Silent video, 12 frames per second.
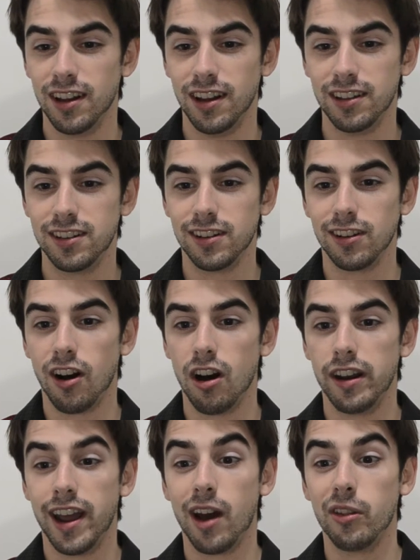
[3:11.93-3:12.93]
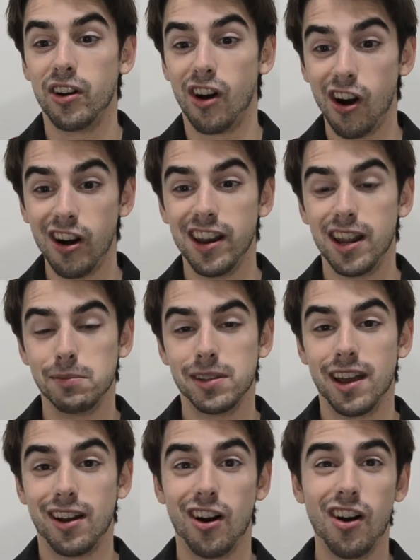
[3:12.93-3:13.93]
it's just odd how there are names
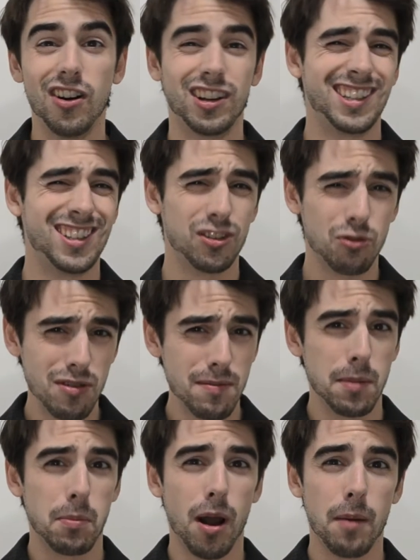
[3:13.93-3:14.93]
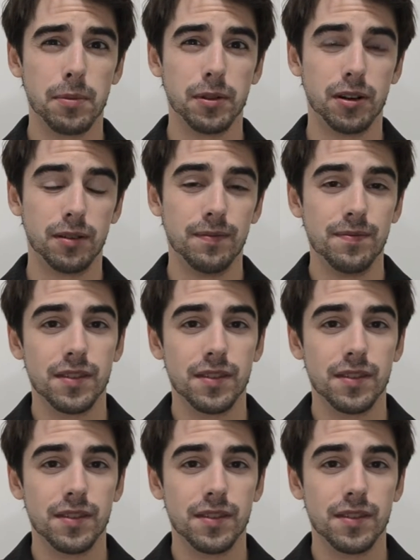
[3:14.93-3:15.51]
that are extremely popular.